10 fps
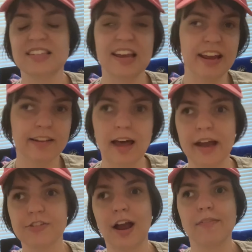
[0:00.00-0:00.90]
hitting line
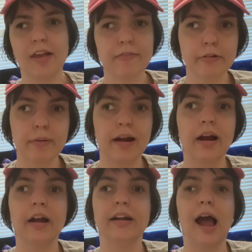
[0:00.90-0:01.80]
drives
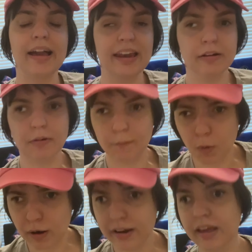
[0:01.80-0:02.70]
everywhere, not getting
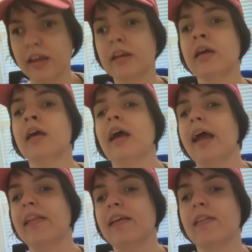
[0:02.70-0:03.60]
rewarded,
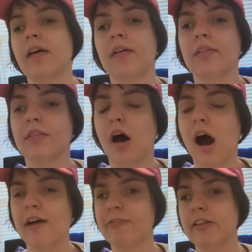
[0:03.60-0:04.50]
and then the
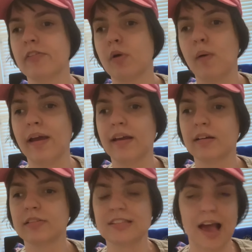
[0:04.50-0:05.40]
offense
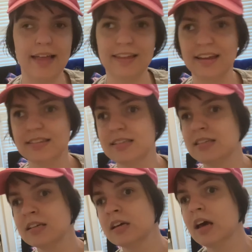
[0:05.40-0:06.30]
going silent.
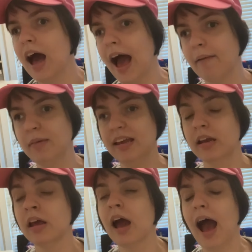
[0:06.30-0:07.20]
I mean,
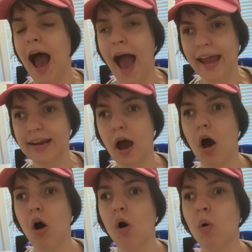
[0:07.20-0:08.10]
I
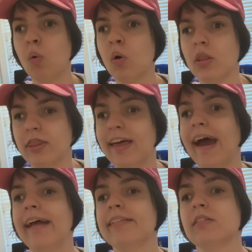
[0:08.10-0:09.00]
know
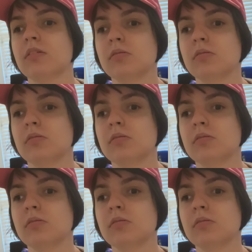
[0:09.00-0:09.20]
that